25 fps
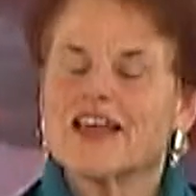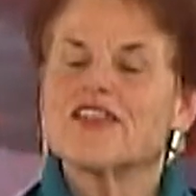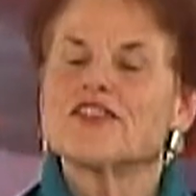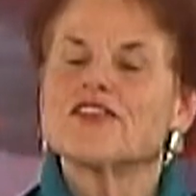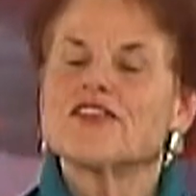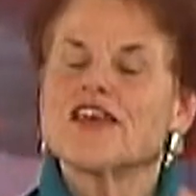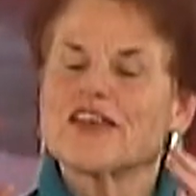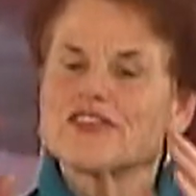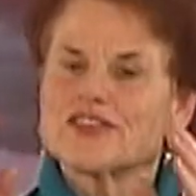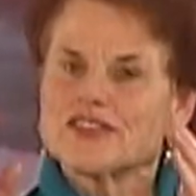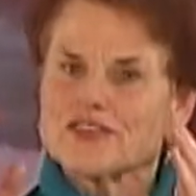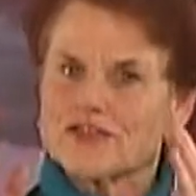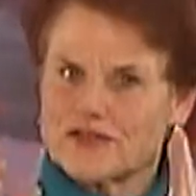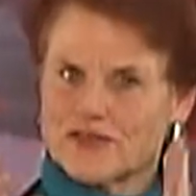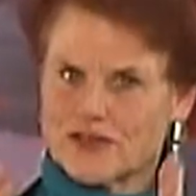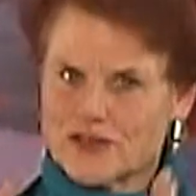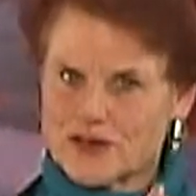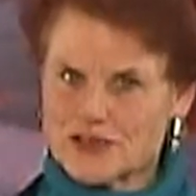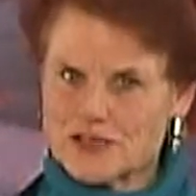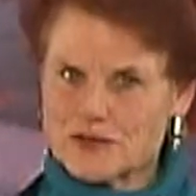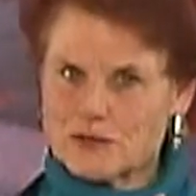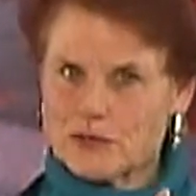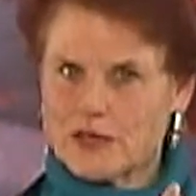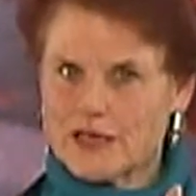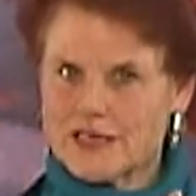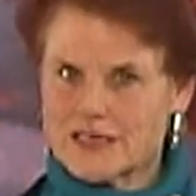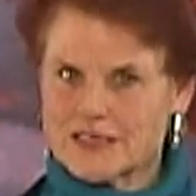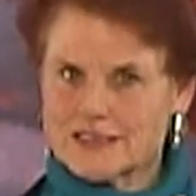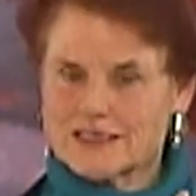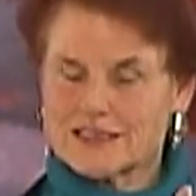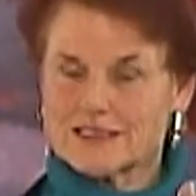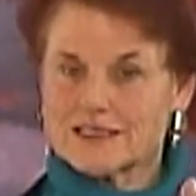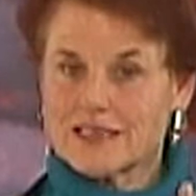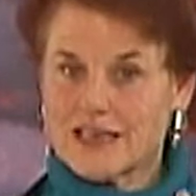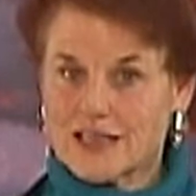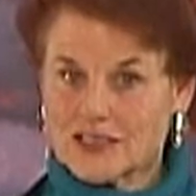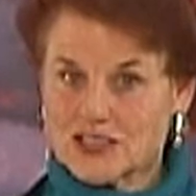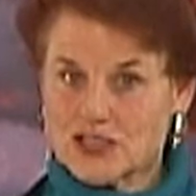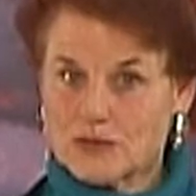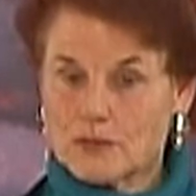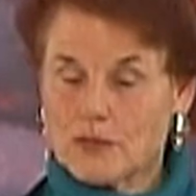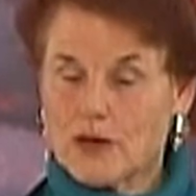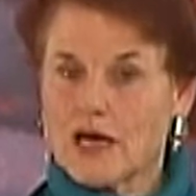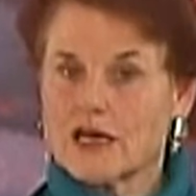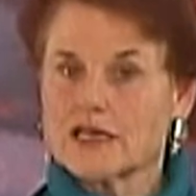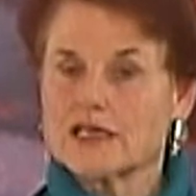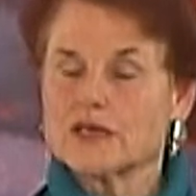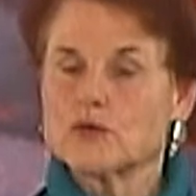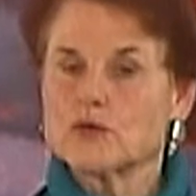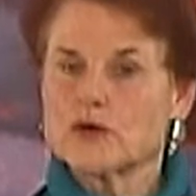that the first place to touch a
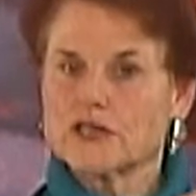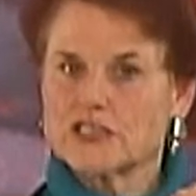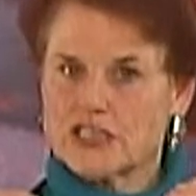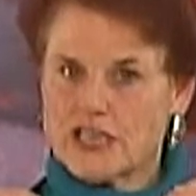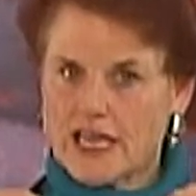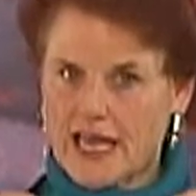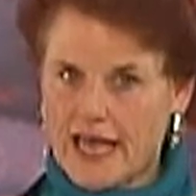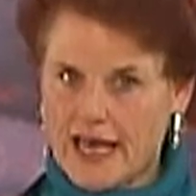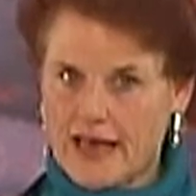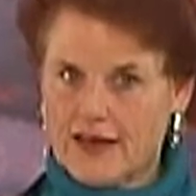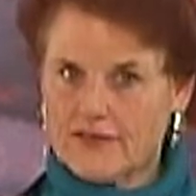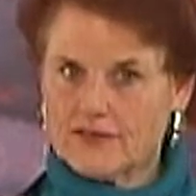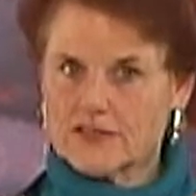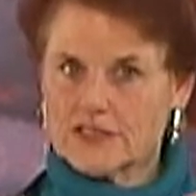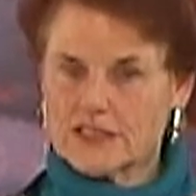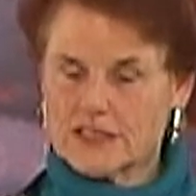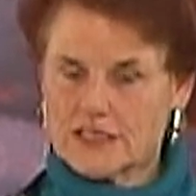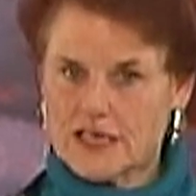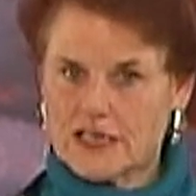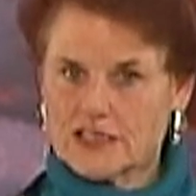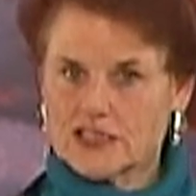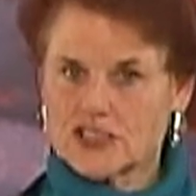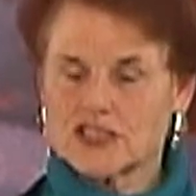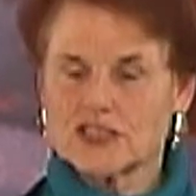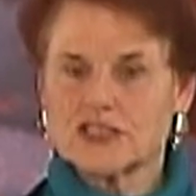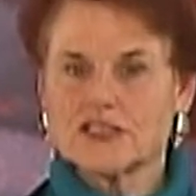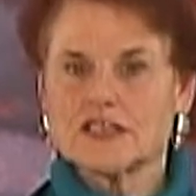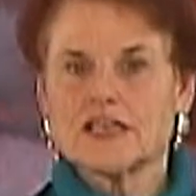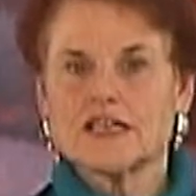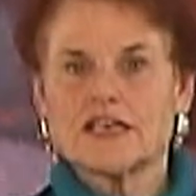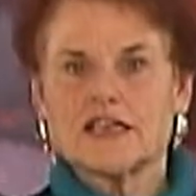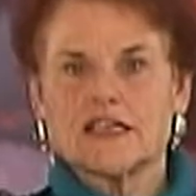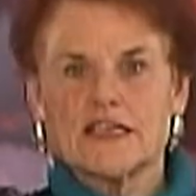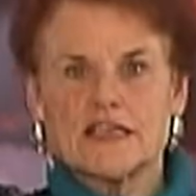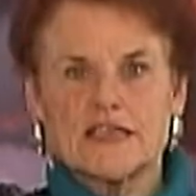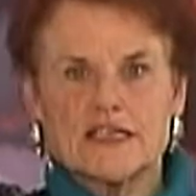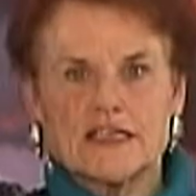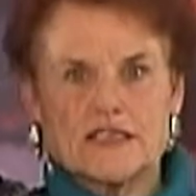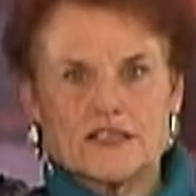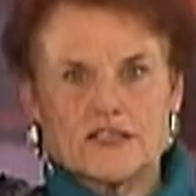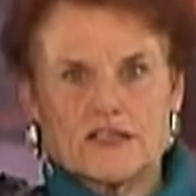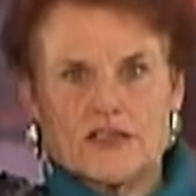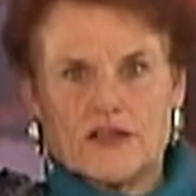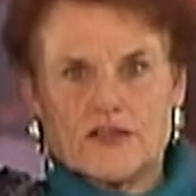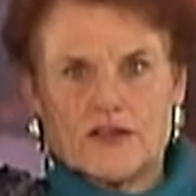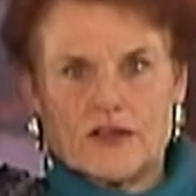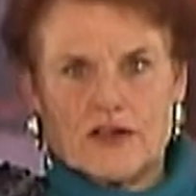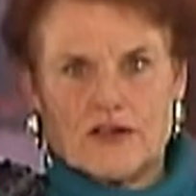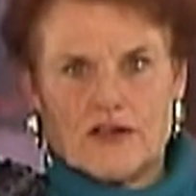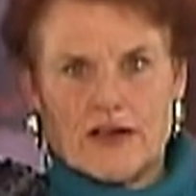body when you have to touch it is
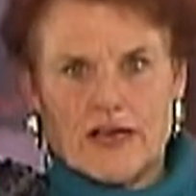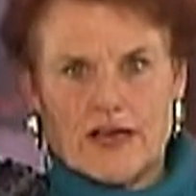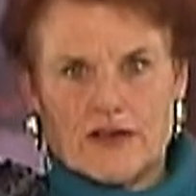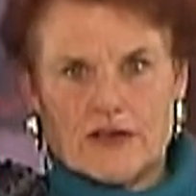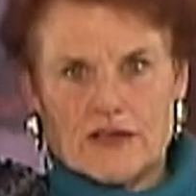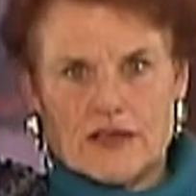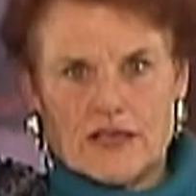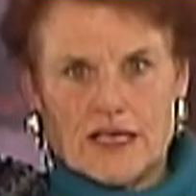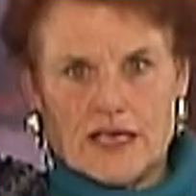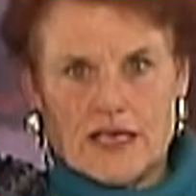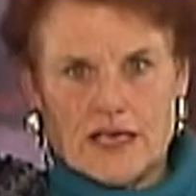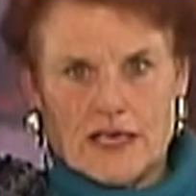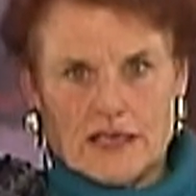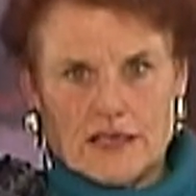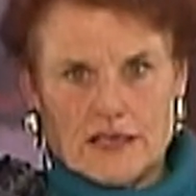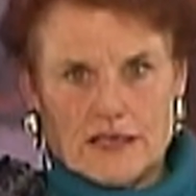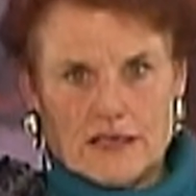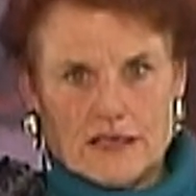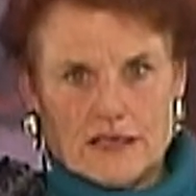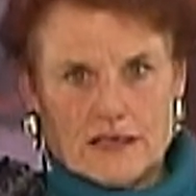on the crown of the head